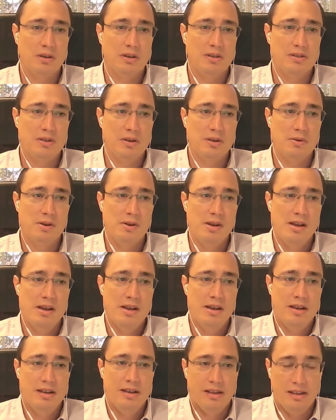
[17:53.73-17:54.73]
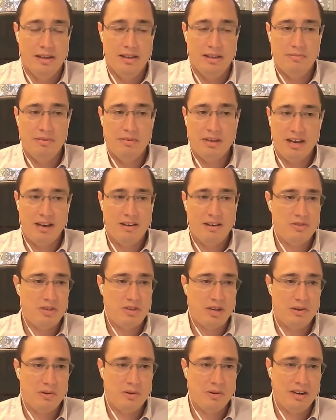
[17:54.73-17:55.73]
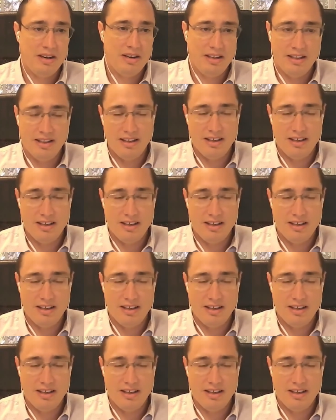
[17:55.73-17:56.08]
So in the beginning of January,